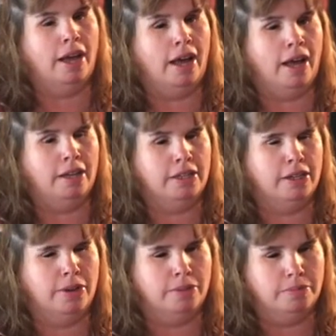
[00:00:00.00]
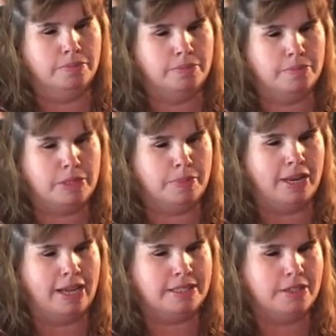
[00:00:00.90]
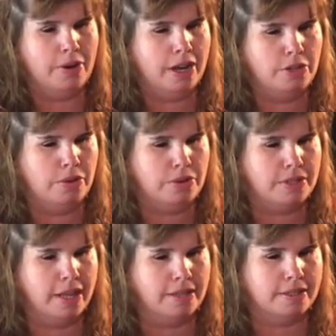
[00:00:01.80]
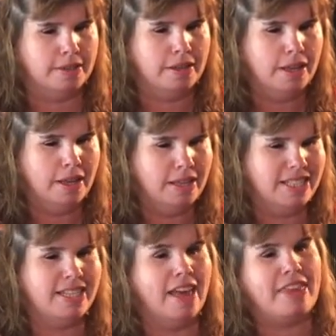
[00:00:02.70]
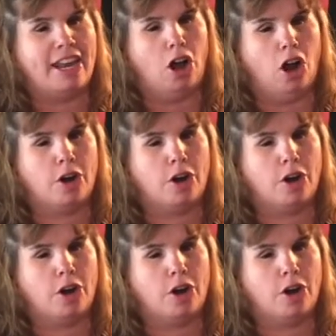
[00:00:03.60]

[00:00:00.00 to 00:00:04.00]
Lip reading: la, you know, must be nice to know how to do those things. It's not that